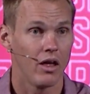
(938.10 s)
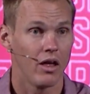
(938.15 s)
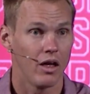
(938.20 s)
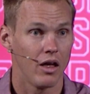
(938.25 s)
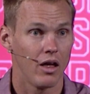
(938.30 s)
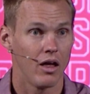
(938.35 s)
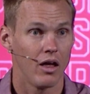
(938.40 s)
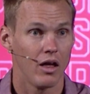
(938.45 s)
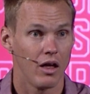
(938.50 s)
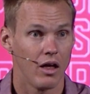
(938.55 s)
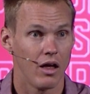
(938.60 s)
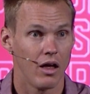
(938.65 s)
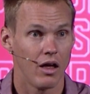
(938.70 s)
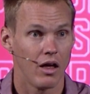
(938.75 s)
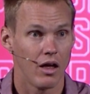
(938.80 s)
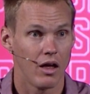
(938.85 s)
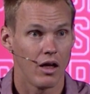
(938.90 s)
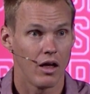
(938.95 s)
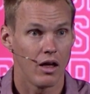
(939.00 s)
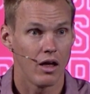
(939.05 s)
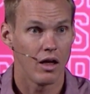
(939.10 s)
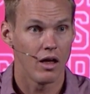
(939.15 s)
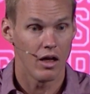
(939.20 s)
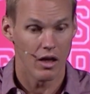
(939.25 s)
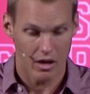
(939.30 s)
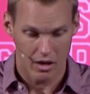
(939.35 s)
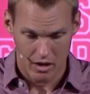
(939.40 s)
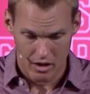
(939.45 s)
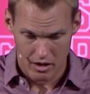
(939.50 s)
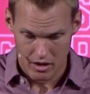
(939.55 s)

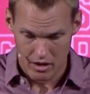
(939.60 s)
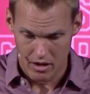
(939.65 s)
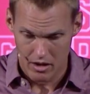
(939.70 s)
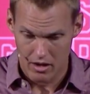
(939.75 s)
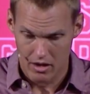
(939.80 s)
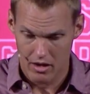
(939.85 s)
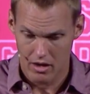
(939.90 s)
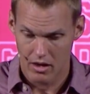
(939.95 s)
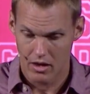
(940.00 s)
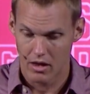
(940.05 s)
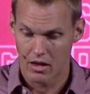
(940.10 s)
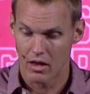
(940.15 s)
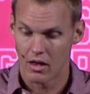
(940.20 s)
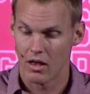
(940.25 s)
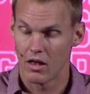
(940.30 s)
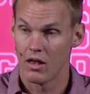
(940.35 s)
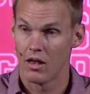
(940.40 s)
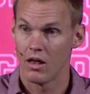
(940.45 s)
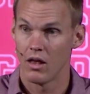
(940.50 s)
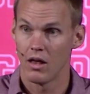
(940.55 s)
Nobody speaks.